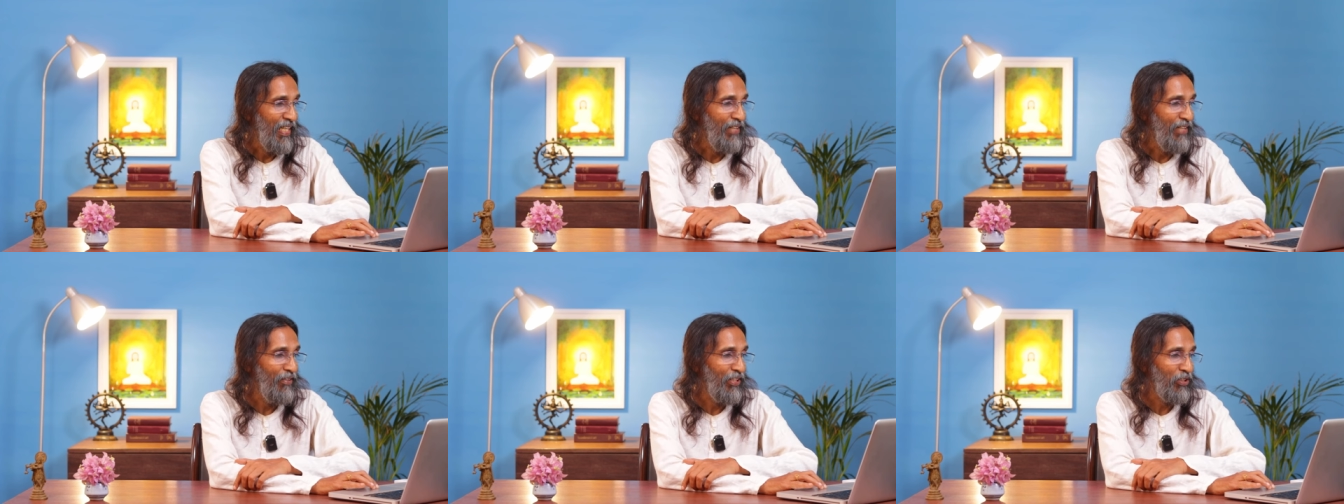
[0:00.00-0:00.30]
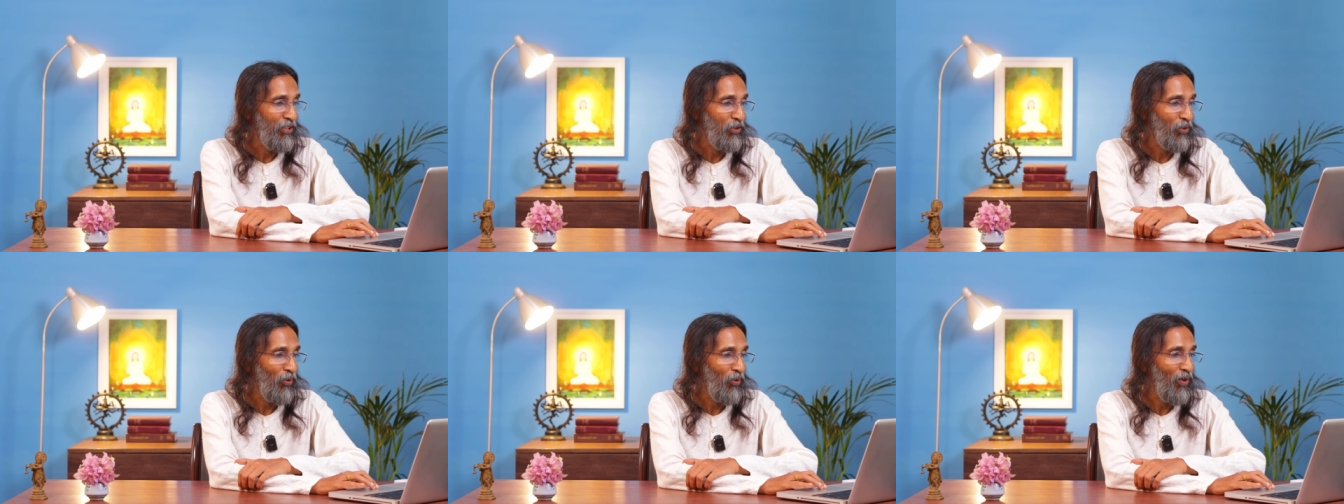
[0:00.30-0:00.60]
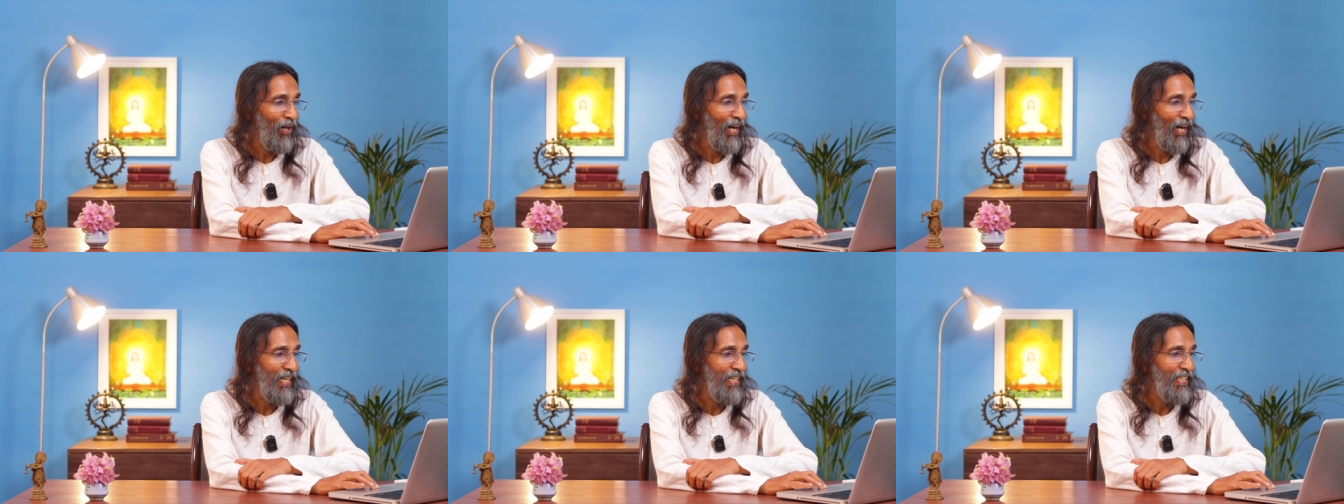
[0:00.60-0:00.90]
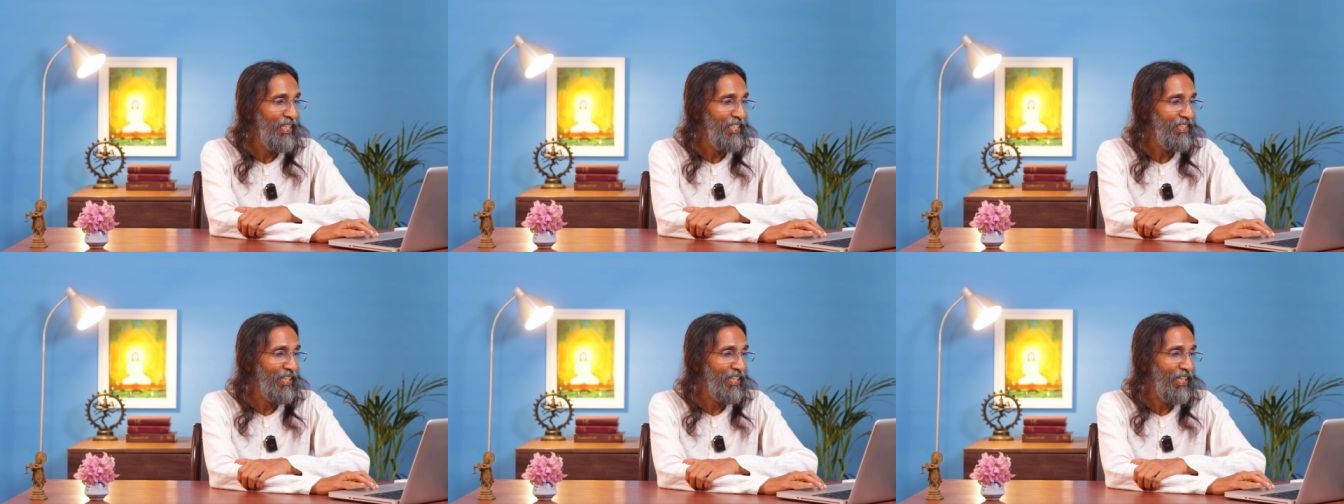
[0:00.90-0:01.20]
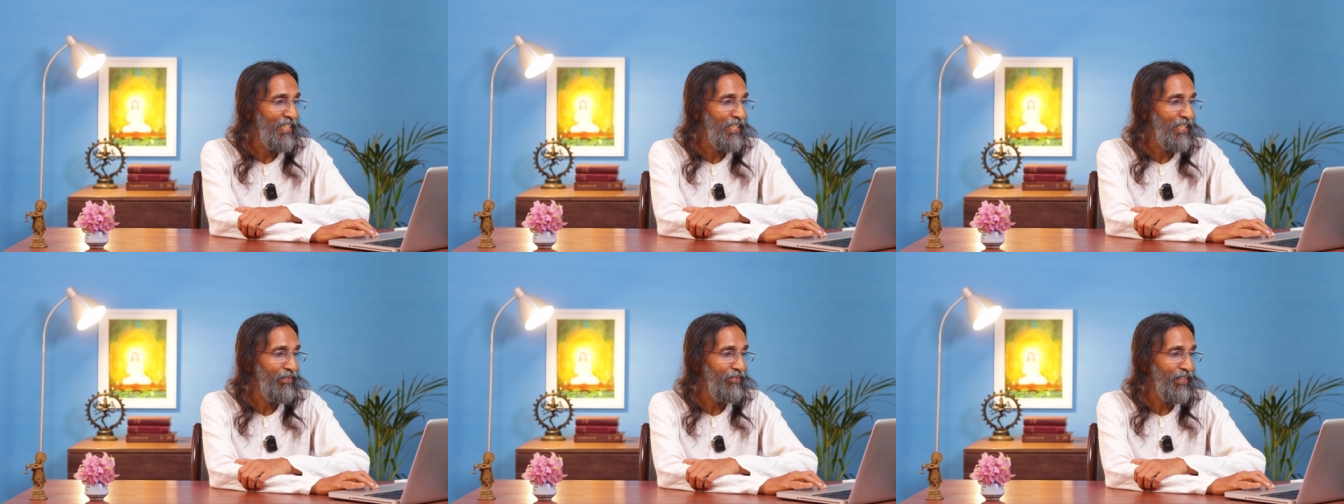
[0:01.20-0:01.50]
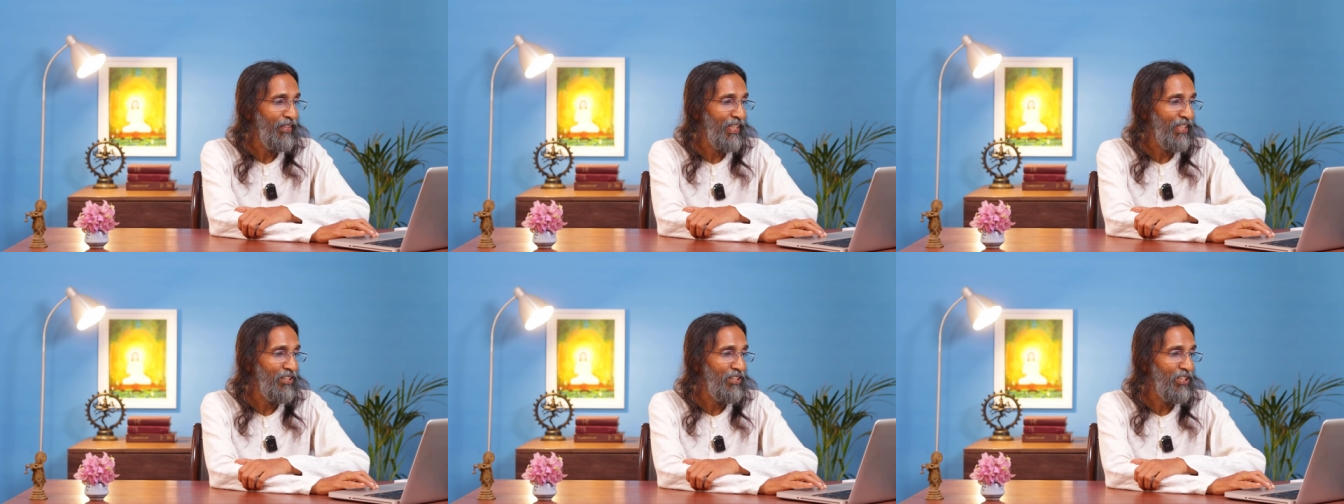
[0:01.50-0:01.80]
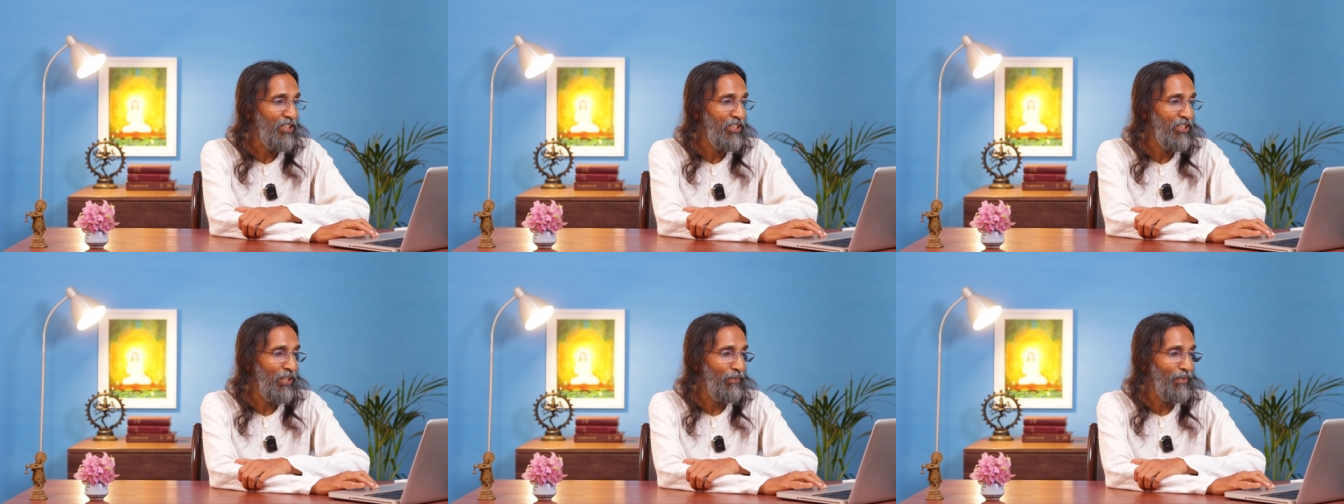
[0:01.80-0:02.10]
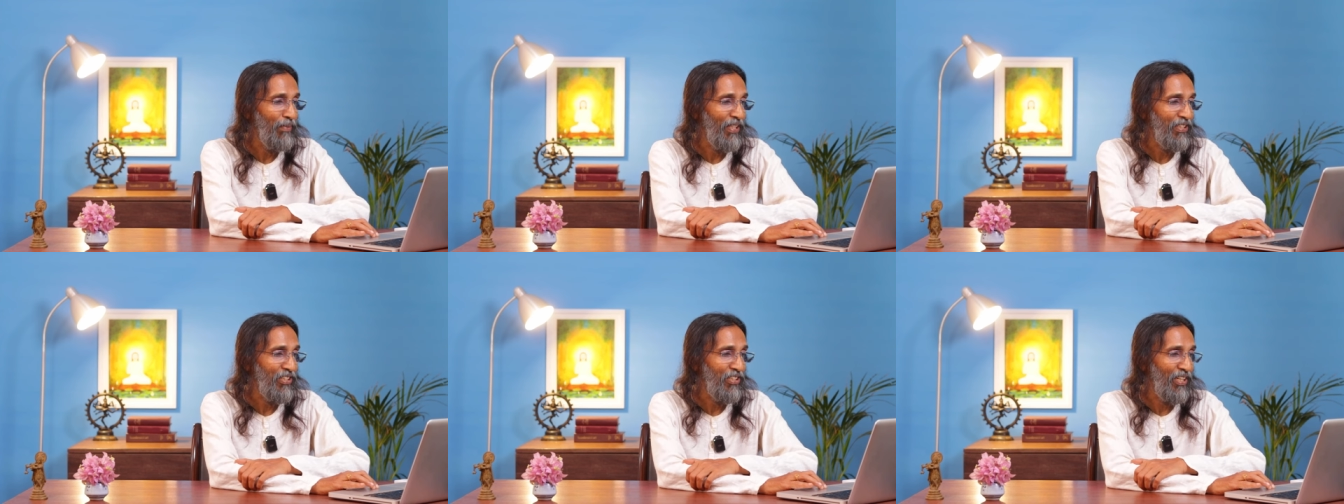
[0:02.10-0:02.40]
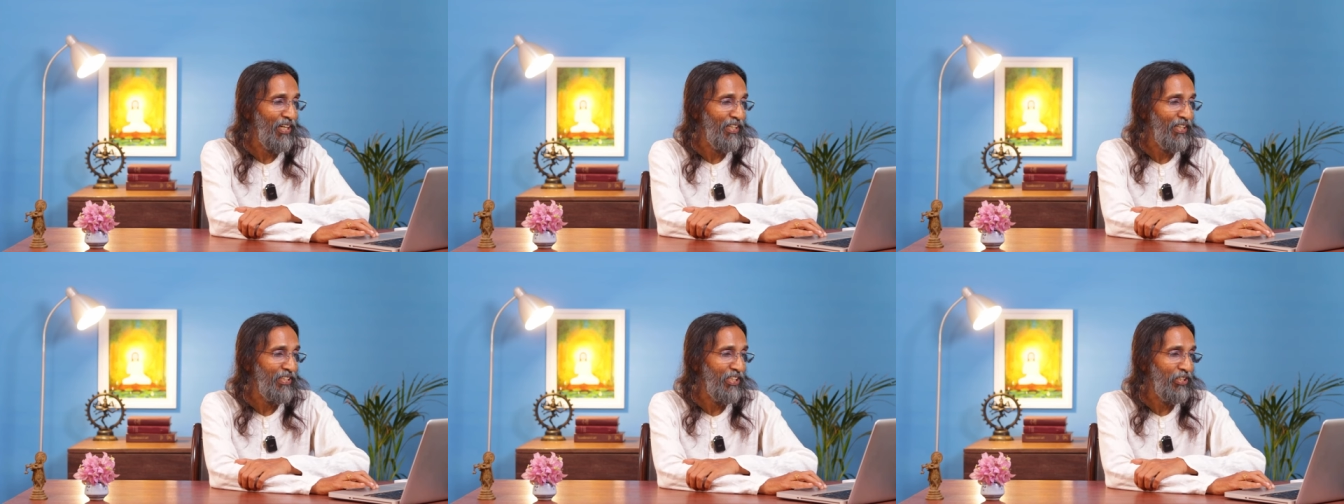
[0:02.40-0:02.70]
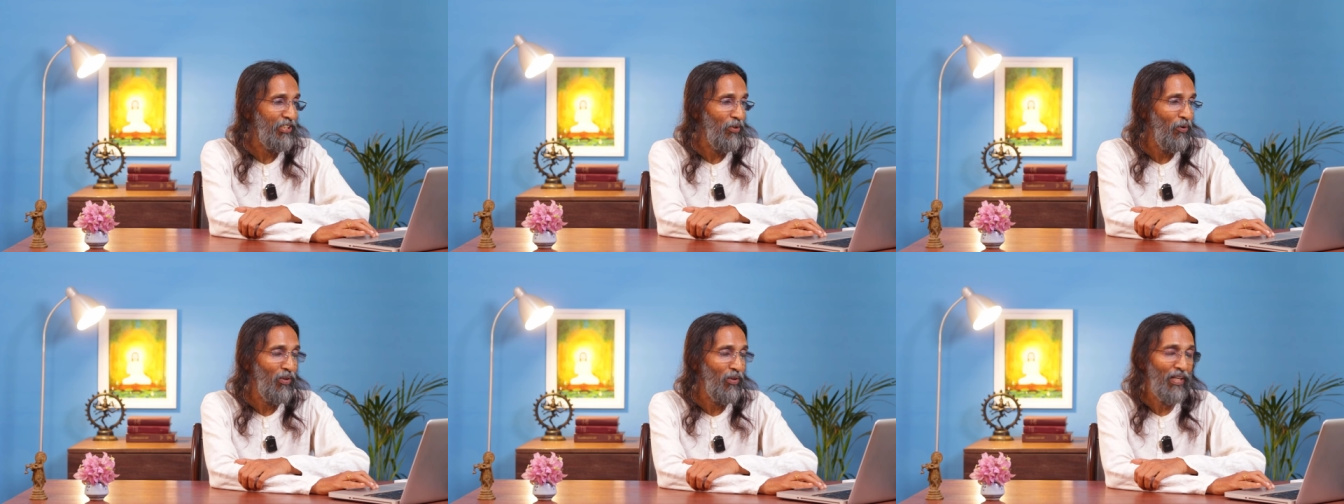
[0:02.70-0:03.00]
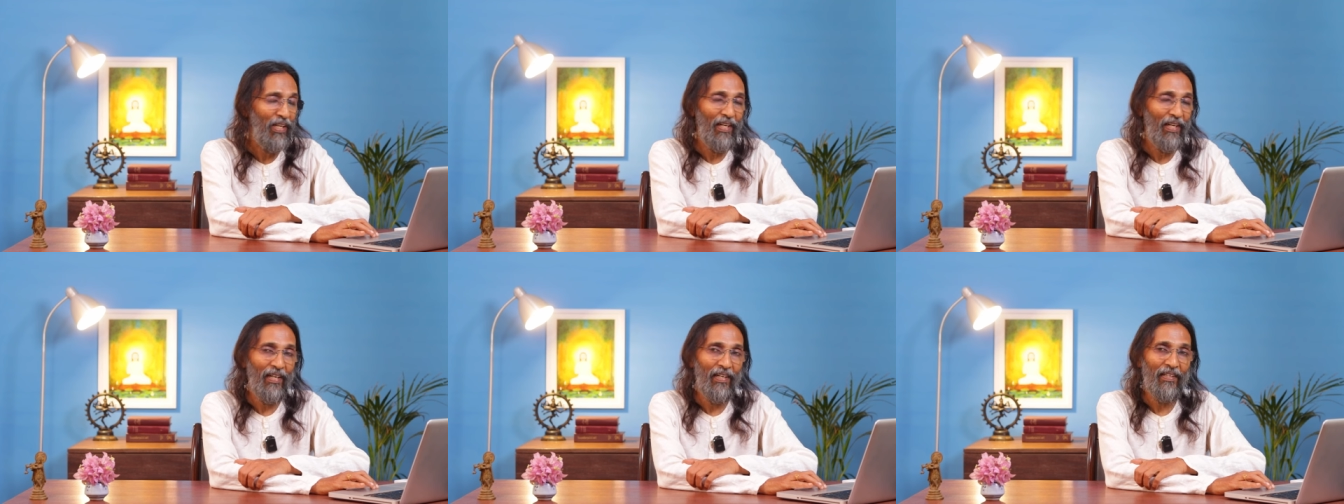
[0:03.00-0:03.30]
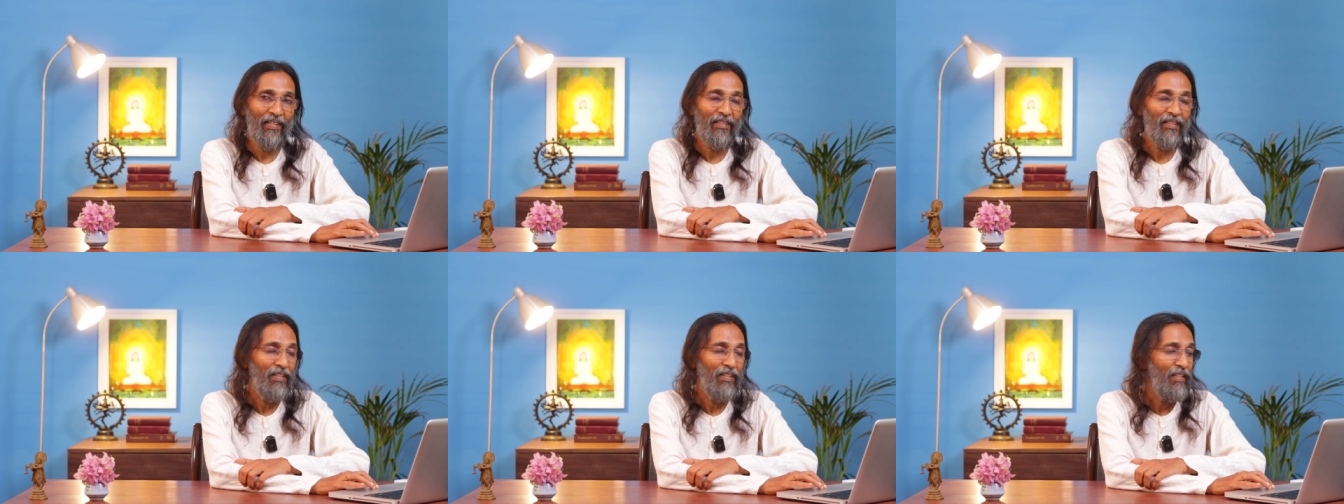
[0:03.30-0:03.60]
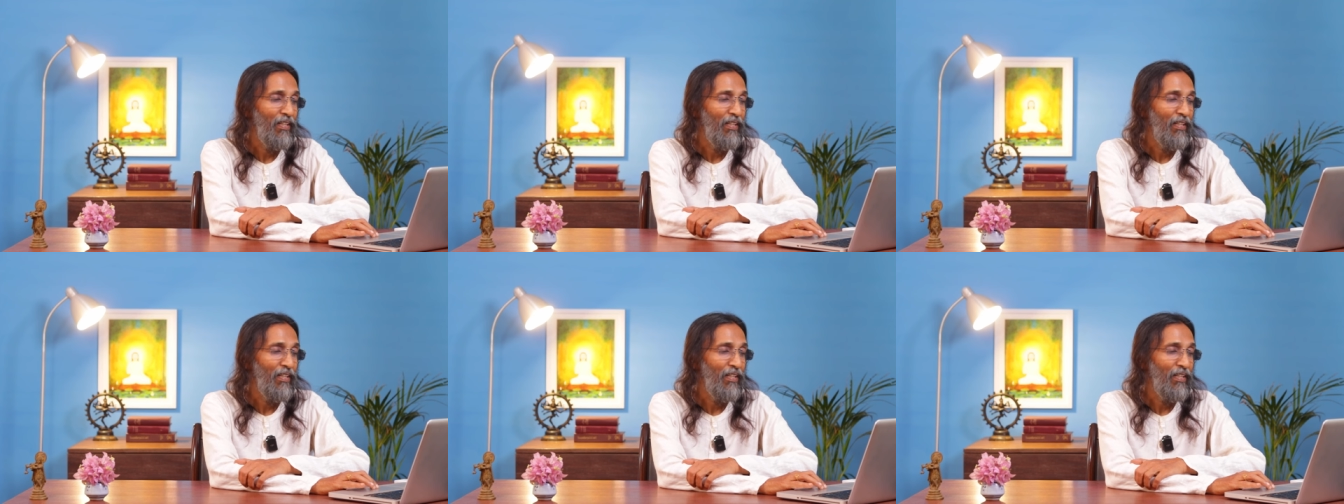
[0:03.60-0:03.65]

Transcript: Even so highly scientific a system as Raja Yoga